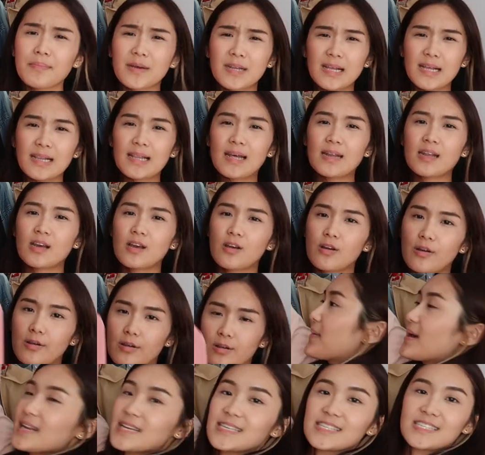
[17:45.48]
I'm gonna let it go.
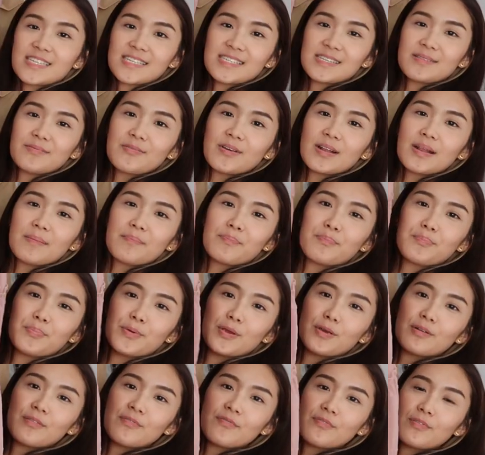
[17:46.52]
And it's just a really
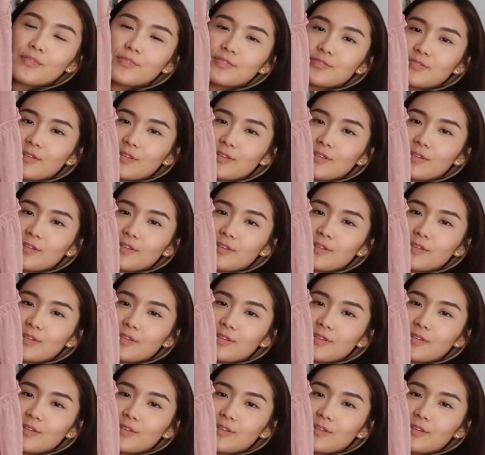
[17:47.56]
beautiful